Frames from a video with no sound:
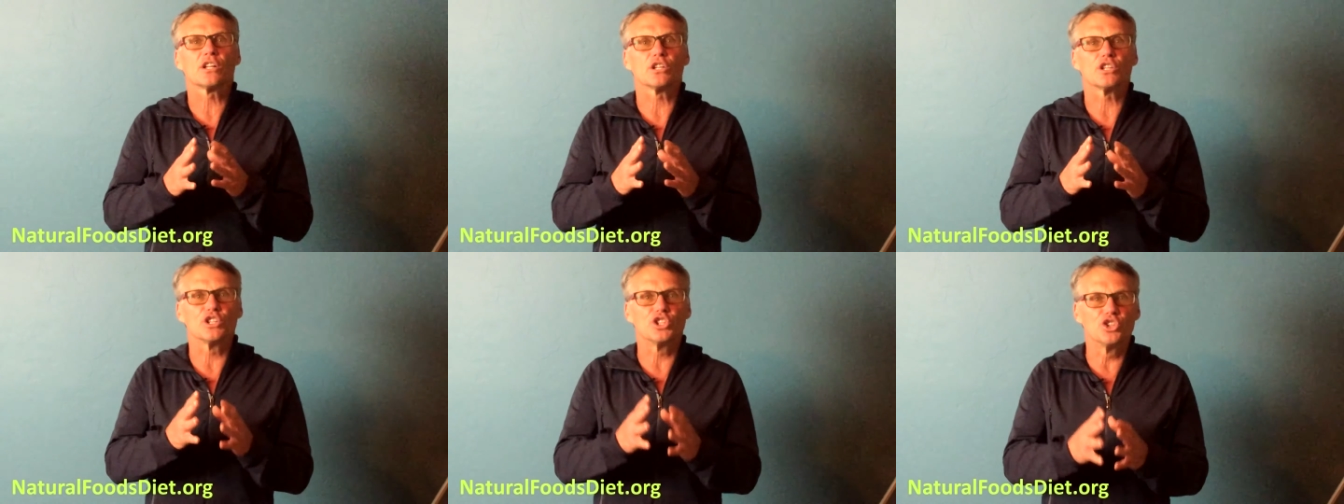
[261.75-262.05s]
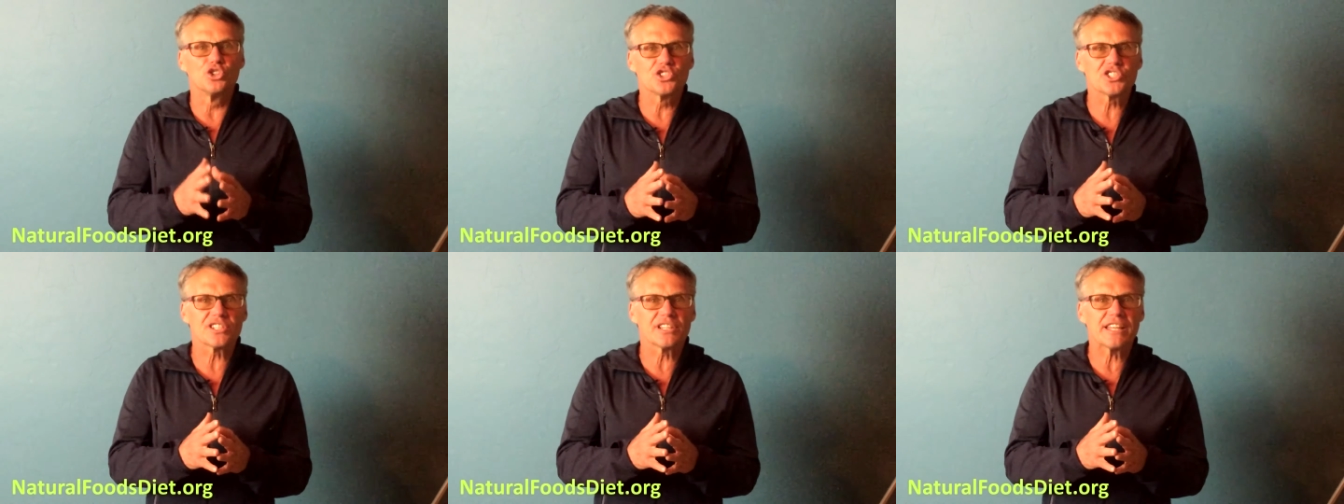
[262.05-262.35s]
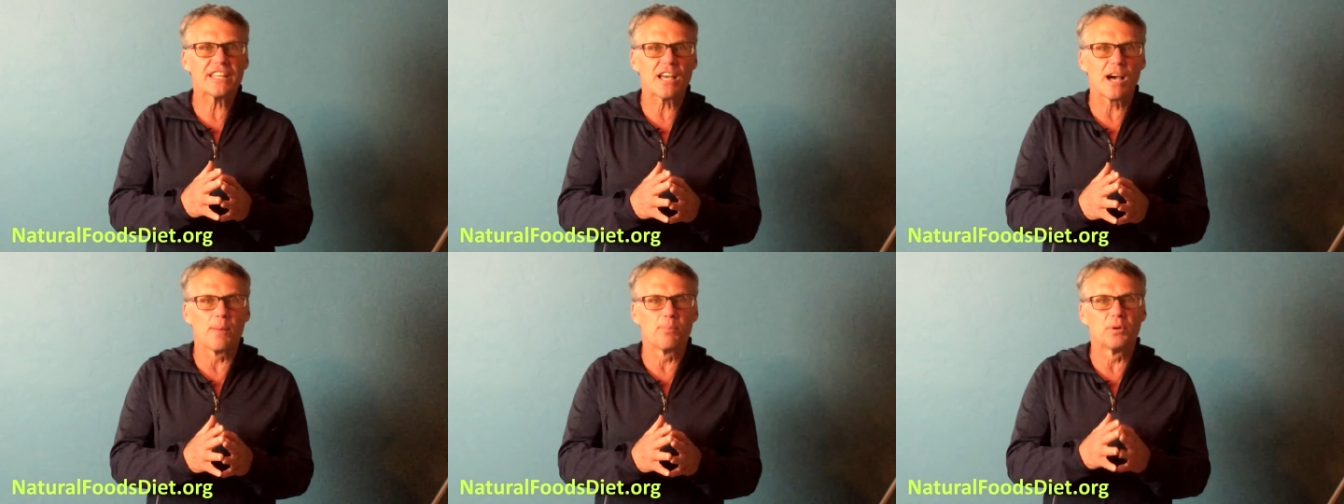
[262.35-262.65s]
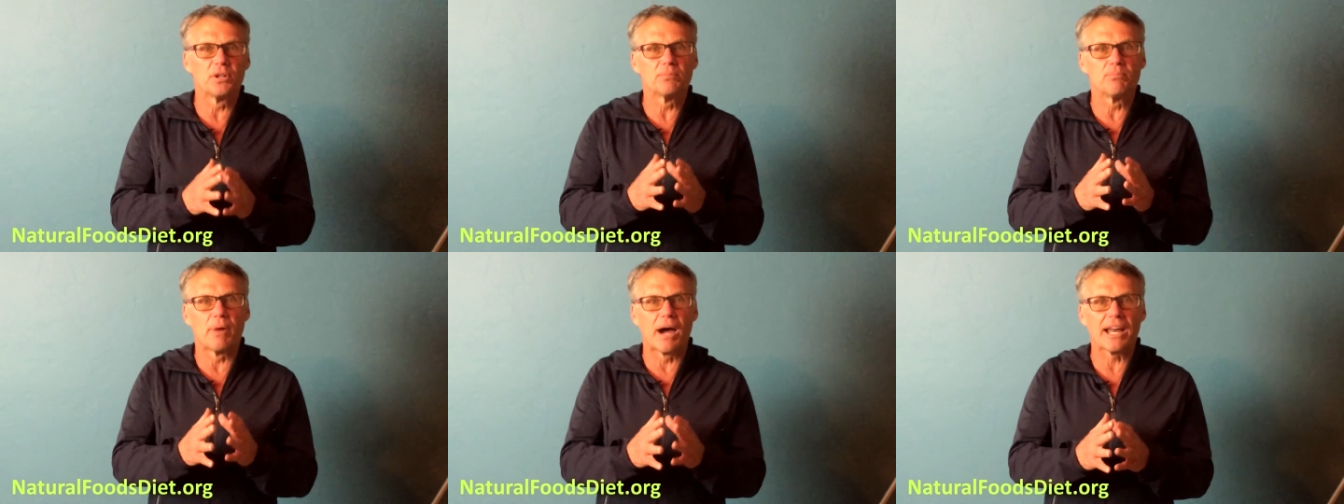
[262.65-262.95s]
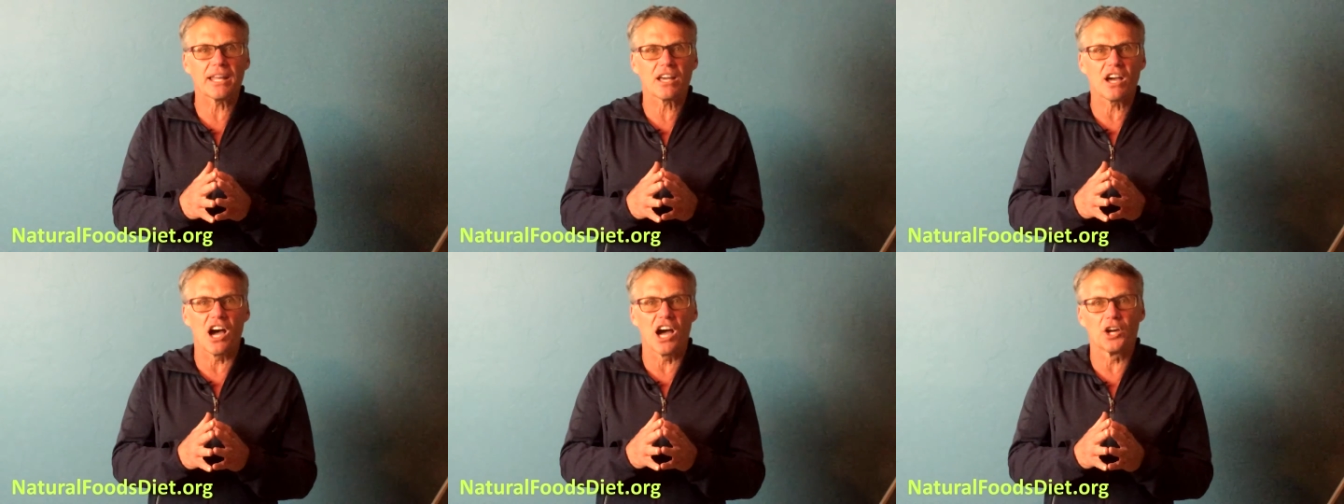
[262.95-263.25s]
loosely coupled
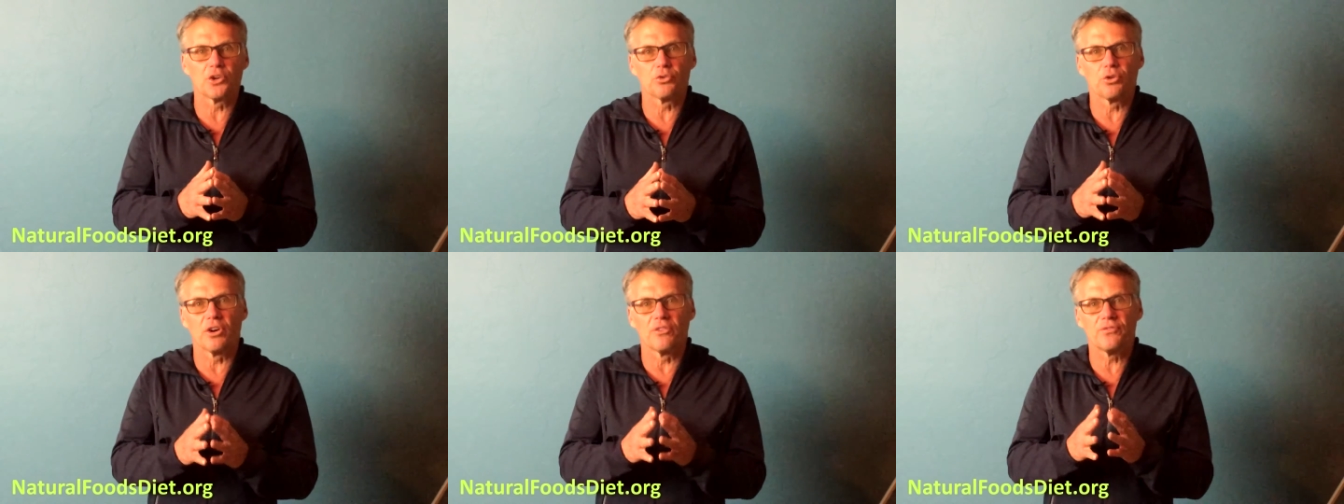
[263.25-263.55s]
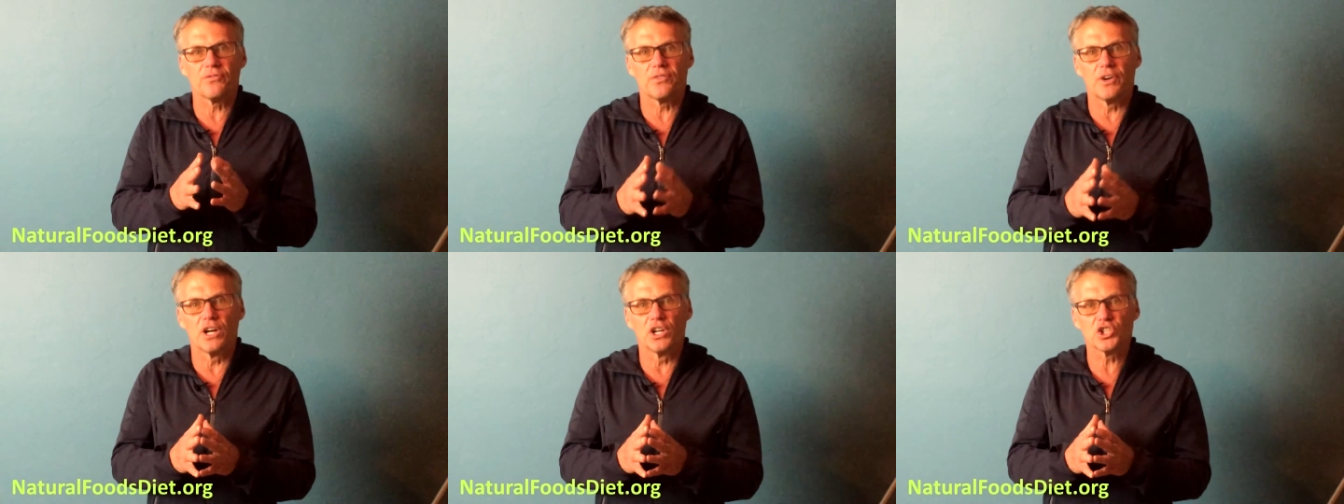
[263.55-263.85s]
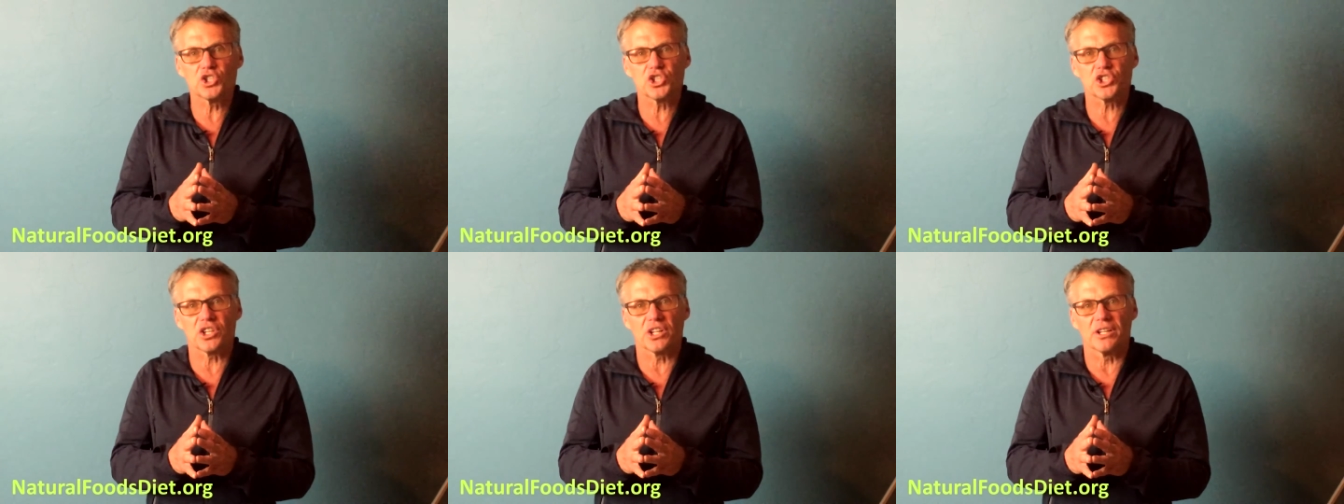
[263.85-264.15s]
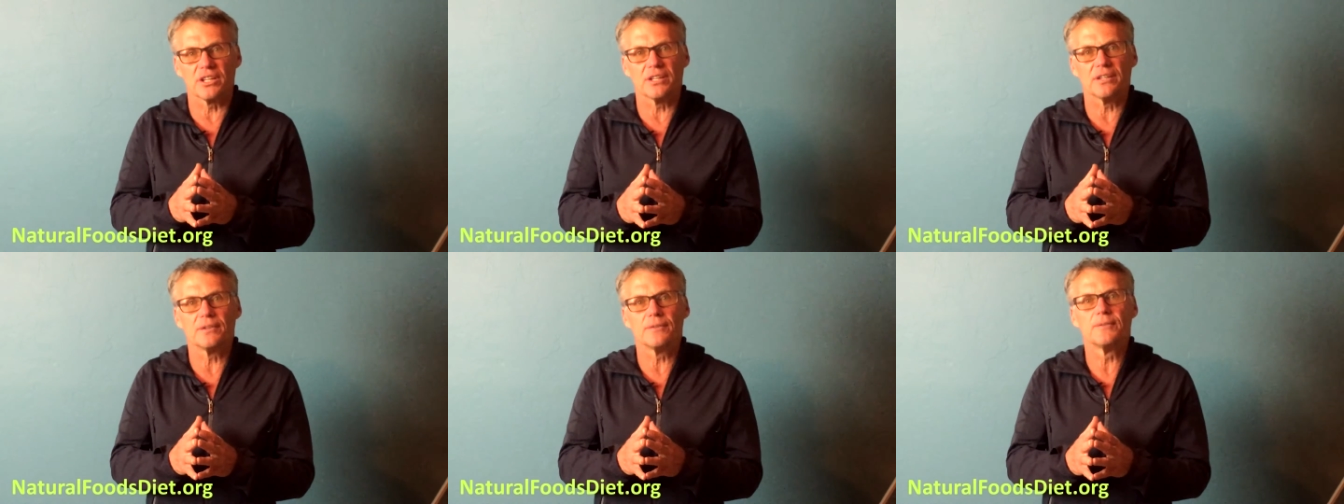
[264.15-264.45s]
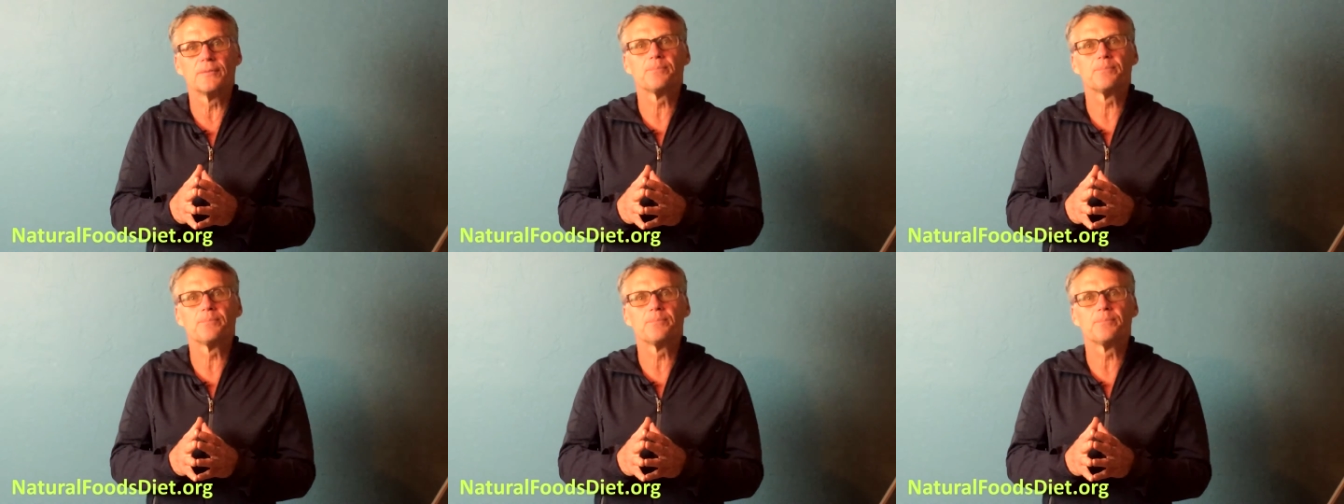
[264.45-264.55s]
mitochondrial function.